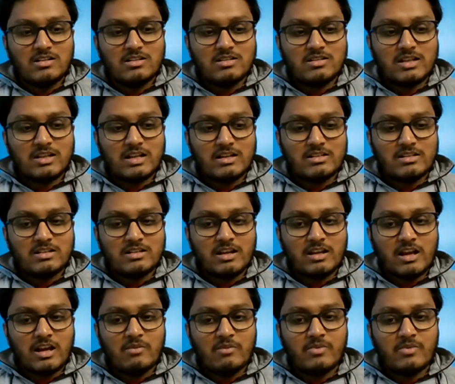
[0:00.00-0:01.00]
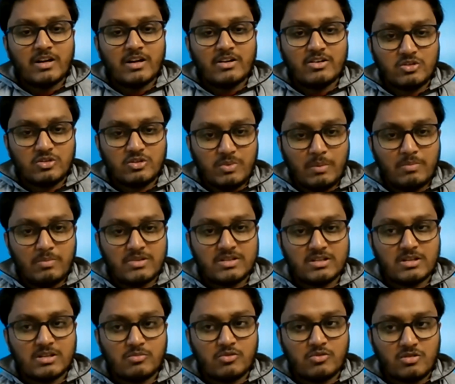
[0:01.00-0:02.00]
uh, that they have agreed to
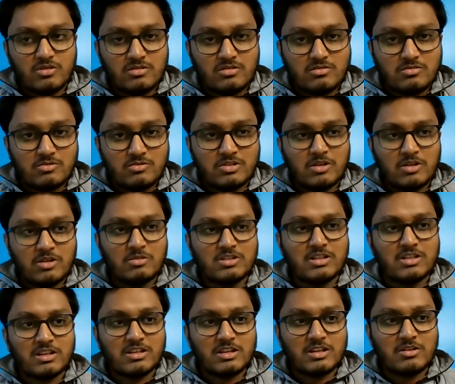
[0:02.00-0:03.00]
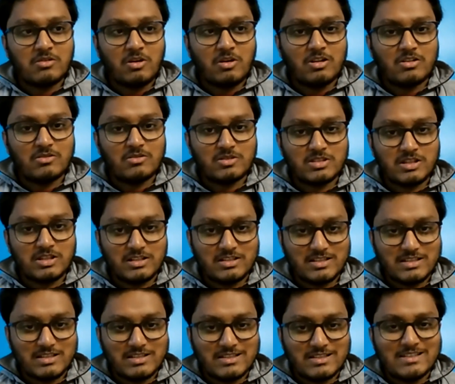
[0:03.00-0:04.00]
publish the book without thinking all those
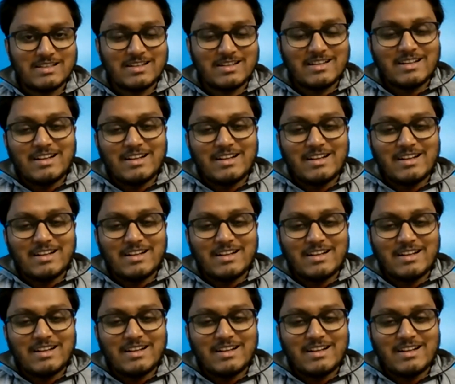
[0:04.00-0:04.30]
things.